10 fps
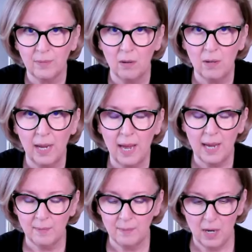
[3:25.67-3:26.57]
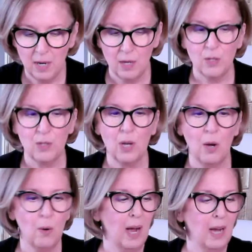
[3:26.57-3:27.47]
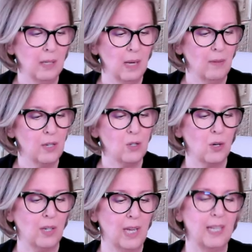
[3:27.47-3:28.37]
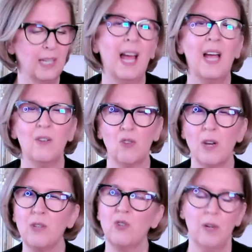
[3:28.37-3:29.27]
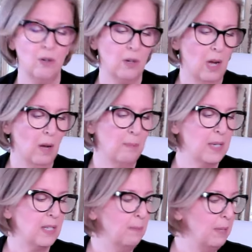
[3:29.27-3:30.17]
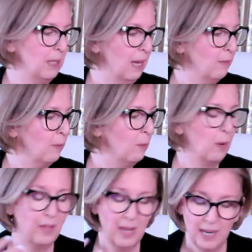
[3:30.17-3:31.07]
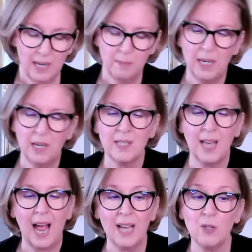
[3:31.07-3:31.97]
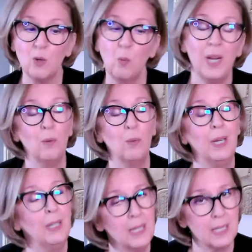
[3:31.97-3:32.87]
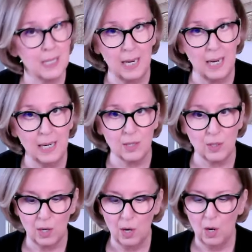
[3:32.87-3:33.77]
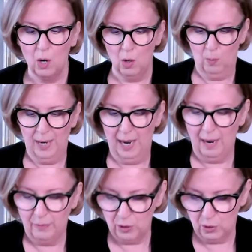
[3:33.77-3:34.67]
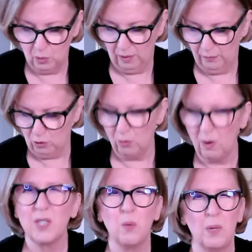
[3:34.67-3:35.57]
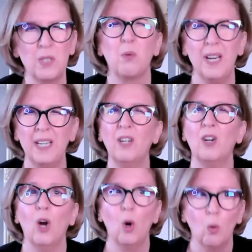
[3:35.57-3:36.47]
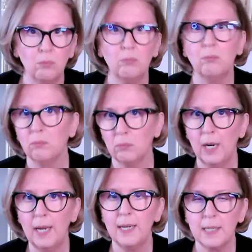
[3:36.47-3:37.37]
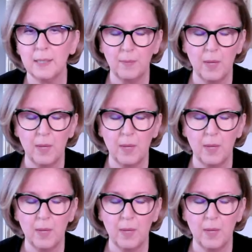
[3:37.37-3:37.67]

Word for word: Okay? So I love that you're getting that trust your inner compass and be led from within because as we release things, we have to sort of trust what's ready to go, right?